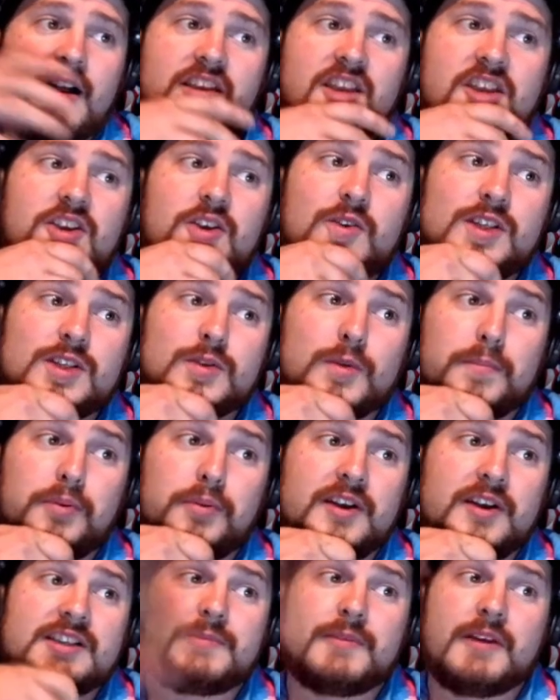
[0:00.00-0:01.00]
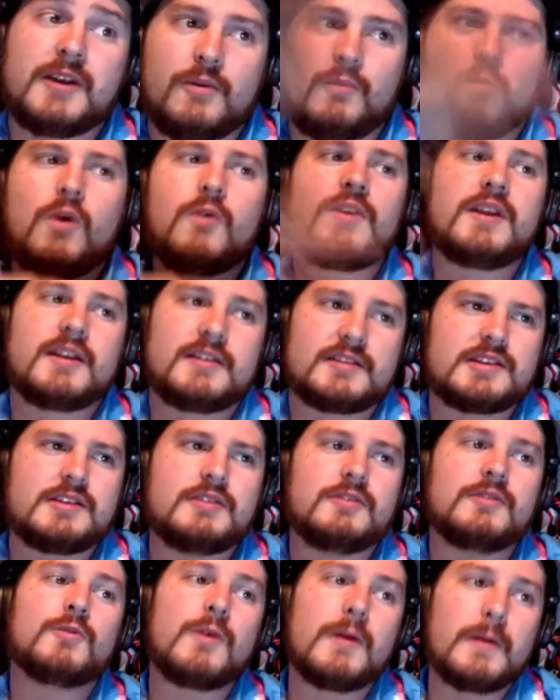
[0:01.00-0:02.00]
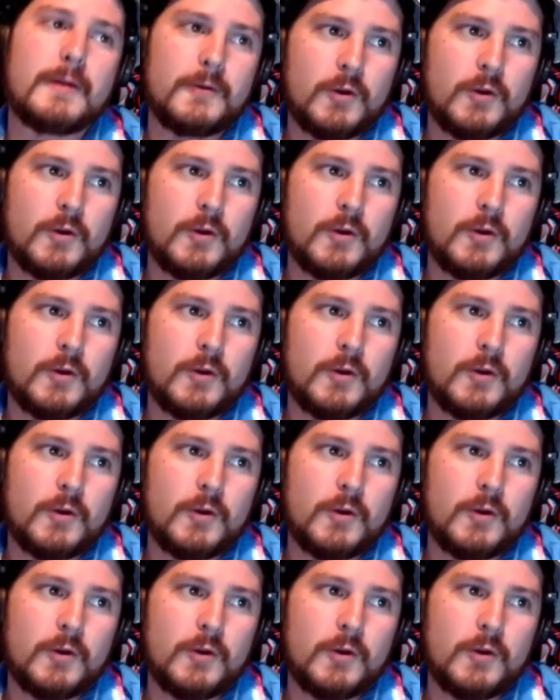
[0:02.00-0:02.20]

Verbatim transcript: Q's replacement, and we'll get to